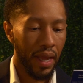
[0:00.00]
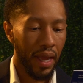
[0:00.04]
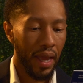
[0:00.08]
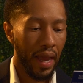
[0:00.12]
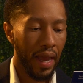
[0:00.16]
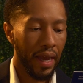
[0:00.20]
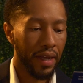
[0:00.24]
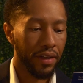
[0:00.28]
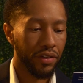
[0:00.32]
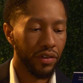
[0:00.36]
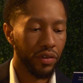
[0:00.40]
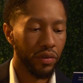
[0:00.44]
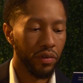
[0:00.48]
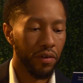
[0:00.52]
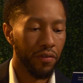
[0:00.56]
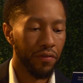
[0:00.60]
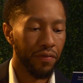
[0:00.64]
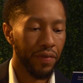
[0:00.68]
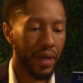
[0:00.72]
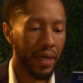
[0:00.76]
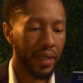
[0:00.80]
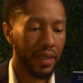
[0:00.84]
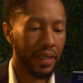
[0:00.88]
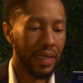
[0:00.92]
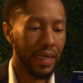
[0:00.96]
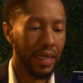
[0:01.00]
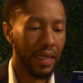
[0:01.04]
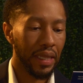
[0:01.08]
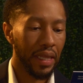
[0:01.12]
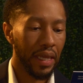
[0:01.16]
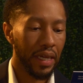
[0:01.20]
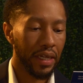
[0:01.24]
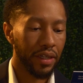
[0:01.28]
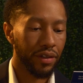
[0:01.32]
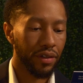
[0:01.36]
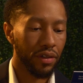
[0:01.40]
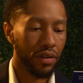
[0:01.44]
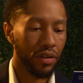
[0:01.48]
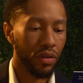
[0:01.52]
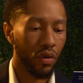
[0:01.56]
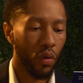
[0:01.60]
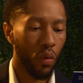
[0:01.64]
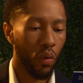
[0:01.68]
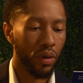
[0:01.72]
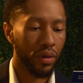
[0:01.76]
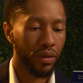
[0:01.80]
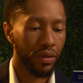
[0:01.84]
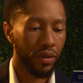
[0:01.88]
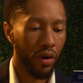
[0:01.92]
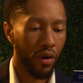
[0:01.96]
as to affect the election
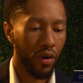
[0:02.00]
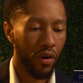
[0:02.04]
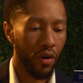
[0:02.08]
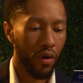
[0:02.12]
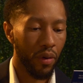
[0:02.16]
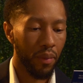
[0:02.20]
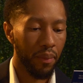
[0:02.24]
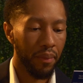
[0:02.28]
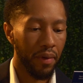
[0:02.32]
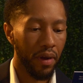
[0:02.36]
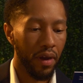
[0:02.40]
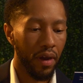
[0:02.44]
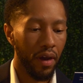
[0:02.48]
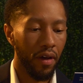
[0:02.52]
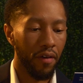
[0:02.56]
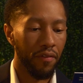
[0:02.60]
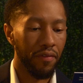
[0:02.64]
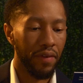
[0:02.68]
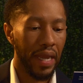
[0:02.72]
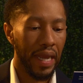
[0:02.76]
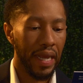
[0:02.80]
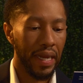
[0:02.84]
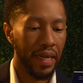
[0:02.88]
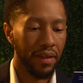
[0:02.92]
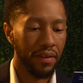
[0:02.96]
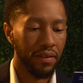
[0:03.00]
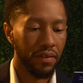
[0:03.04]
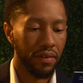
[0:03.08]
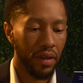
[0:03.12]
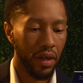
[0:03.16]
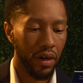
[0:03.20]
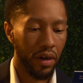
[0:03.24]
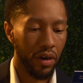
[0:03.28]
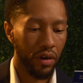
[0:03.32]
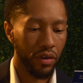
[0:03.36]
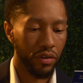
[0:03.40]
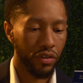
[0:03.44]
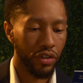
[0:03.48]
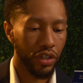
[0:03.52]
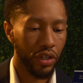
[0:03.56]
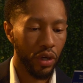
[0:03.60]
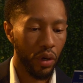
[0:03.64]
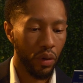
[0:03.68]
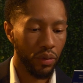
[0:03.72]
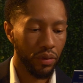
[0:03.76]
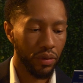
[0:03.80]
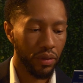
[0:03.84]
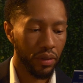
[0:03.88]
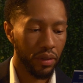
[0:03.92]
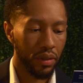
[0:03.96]
or term of any senator
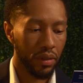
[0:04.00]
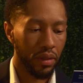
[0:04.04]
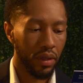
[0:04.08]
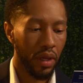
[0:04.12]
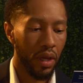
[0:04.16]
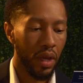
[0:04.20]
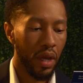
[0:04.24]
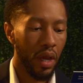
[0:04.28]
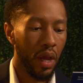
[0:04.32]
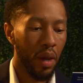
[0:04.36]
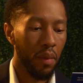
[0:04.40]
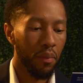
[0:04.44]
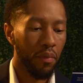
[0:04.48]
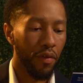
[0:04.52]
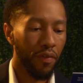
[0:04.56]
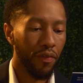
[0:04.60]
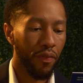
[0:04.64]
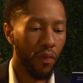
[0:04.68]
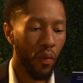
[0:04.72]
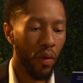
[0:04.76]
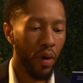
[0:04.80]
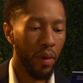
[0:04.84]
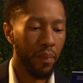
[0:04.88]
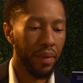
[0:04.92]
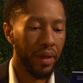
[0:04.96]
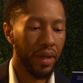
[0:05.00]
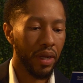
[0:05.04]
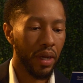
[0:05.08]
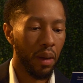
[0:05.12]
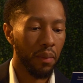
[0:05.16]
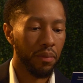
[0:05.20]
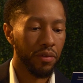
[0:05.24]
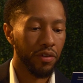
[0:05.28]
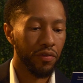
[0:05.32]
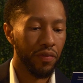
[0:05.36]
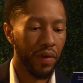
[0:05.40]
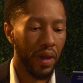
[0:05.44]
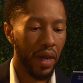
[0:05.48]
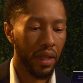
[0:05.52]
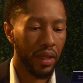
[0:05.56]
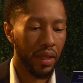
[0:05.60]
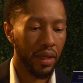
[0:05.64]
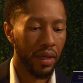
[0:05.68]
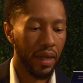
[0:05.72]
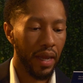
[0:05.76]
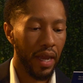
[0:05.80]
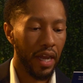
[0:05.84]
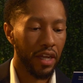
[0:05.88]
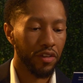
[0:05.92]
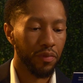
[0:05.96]
chosen before it becomes
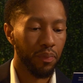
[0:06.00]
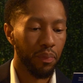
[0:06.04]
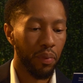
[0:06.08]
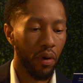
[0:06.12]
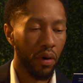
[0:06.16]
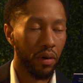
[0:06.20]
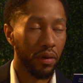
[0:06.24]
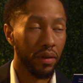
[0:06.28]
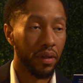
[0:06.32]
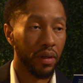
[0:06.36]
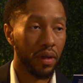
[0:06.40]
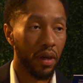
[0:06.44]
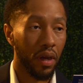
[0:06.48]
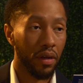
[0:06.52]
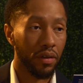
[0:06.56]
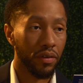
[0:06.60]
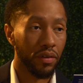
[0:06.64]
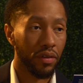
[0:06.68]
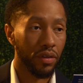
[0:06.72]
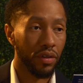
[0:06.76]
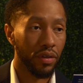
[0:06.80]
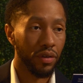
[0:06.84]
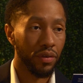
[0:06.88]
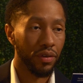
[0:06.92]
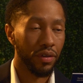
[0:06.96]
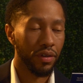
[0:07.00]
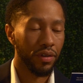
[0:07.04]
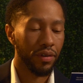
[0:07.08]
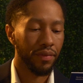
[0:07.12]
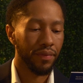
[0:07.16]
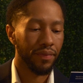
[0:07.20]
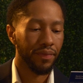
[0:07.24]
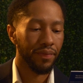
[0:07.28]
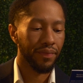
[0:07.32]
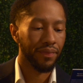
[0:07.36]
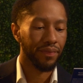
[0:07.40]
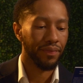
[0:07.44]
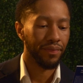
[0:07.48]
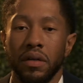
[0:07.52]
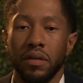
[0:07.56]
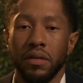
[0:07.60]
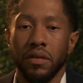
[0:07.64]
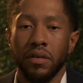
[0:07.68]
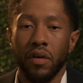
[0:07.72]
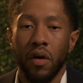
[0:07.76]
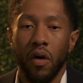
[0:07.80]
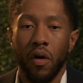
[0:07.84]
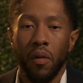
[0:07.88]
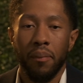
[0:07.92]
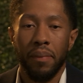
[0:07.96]
valid as part of the Constitution.
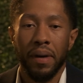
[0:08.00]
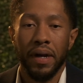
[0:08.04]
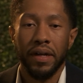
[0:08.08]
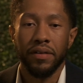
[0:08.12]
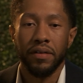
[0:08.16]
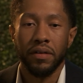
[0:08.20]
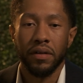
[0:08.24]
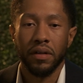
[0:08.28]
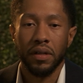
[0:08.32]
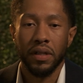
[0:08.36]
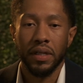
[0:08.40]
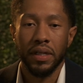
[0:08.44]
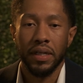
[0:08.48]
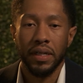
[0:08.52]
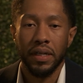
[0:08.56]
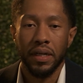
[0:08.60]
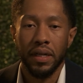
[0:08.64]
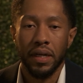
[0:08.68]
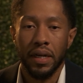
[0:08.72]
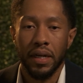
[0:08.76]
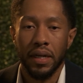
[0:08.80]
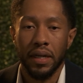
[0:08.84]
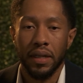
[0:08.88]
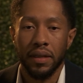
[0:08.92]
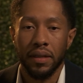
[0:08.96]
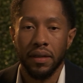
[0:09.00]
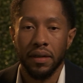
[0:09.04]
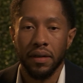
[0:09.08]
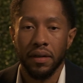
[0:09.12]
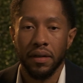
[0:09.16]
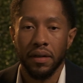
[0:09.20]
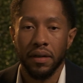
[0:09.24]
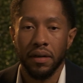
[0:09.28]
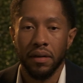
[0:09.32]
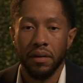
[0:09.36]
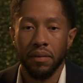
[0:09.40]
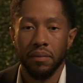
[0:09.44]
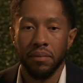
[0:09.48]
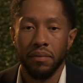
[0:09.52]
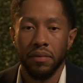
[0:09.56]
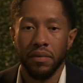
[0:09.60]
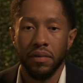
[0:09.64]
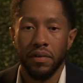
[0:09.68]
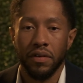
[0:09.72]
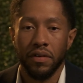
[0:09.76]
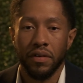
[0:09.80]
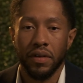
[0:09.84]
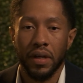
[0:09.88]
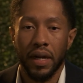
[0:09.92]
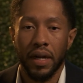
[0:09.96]
So basically, the
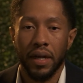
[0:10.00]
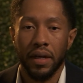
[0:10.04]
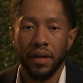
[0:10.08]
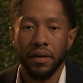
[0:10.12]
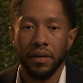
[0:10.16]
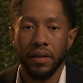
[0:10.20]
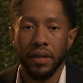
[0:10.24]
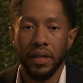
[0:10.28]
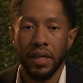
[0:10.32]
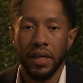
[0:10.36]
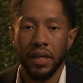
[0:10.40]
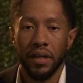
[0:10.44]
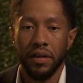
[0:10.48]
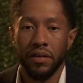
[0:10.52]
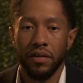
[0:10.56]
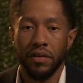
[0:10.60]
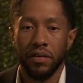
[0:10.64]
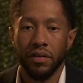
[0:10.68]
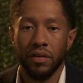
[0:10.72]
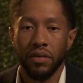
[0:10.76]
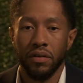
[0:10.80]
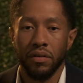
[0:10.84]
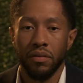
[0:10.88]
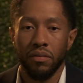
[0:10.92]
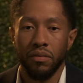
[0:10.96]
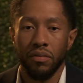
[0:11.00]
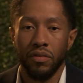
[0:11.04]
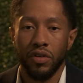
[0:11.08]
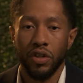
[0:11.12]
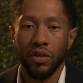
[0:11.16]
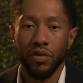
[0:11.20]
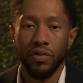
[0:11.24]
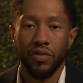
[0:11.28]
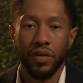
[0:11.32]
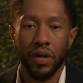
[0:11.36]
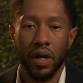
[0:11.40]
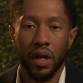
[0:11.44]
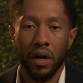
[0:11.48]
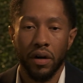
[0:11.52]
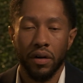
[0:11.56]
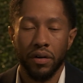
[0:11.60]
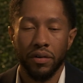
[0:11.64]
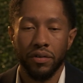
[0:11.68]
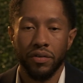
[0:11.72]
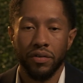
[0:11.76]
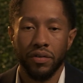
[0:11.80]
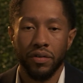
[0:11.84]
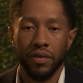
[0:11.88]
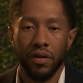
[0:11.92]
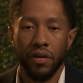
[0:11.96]
Senate needs 2
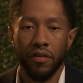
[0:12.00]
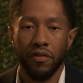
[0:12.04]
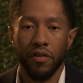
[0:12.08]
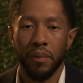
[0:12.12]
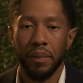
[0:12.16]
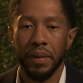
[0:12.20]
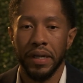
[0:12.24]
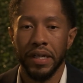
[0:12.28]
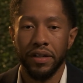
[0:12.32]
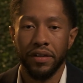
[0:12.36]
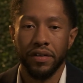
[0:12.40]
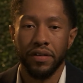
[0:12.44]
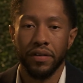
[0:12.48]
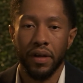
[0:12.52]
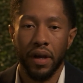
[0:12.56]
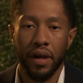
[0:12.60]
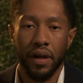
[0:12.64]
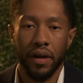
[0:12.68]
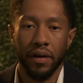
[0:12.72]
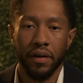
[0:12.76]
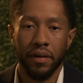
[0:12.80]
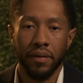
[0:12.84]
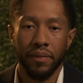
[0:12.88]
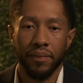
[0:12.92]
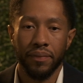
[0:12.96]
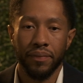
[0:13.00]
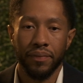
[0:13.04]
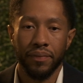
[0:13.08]
senators from each state,